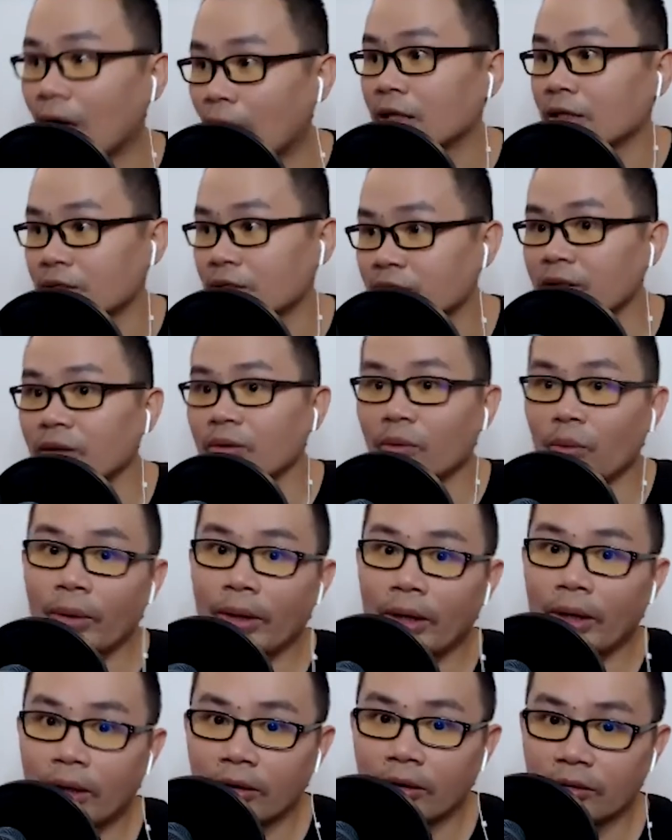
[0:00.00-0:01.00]
I still
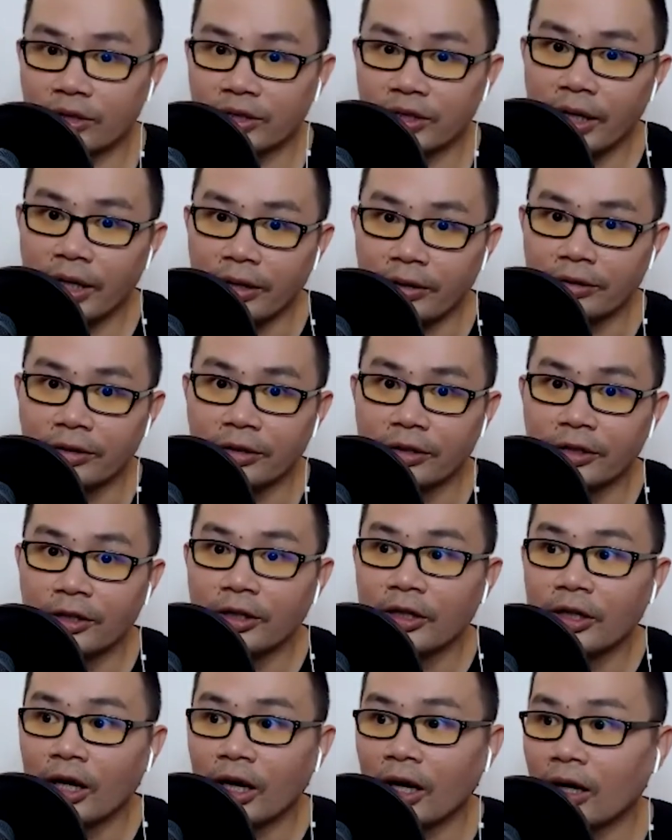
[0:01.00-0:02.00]
went out of state
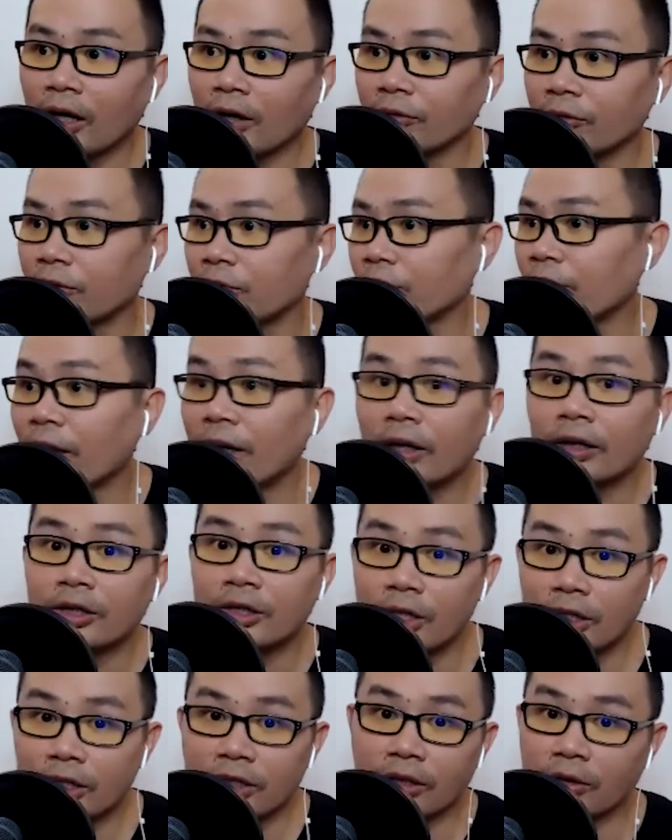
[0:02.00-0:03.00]
together,
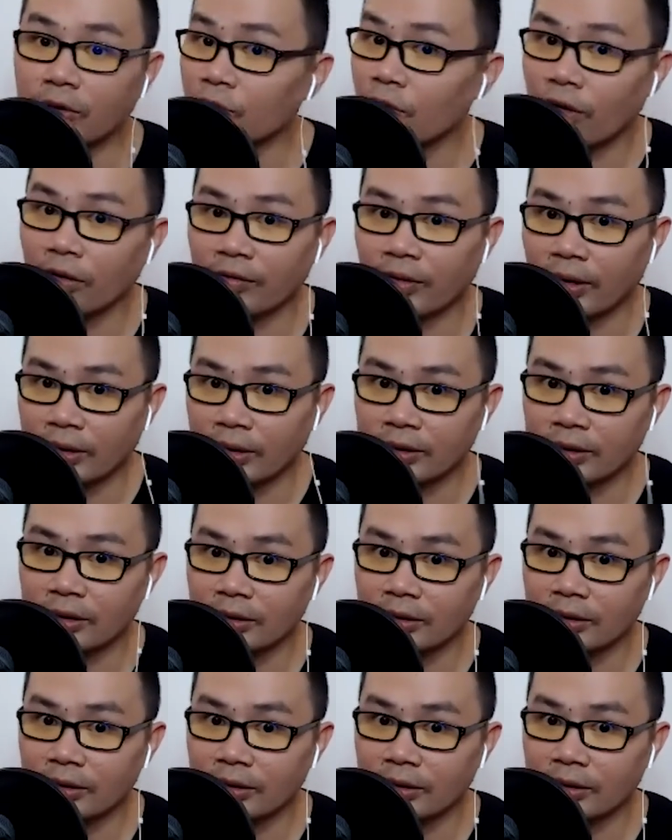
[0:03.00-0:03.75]
just the two of us.